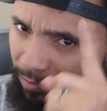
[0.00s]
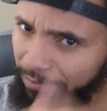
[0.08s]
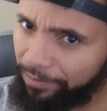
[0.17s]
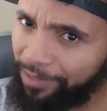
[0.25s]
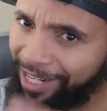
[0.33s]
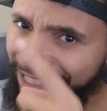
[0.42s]

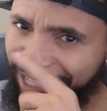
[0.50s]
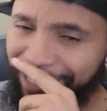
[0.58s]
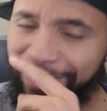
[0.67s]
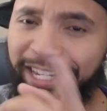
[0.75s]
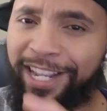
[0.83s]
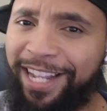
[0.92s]

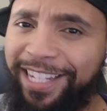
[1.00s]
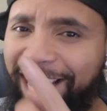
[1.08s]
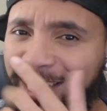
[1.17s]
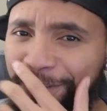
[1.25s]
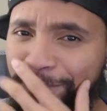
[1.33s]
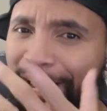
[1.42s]

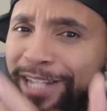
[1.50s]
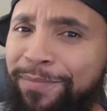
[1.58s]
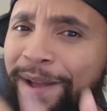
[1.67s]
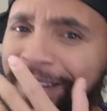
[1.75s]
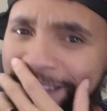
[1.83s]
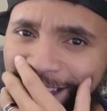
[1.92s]
That's
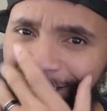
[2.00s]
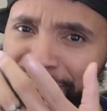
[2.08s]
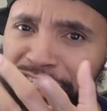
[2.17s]
my guess.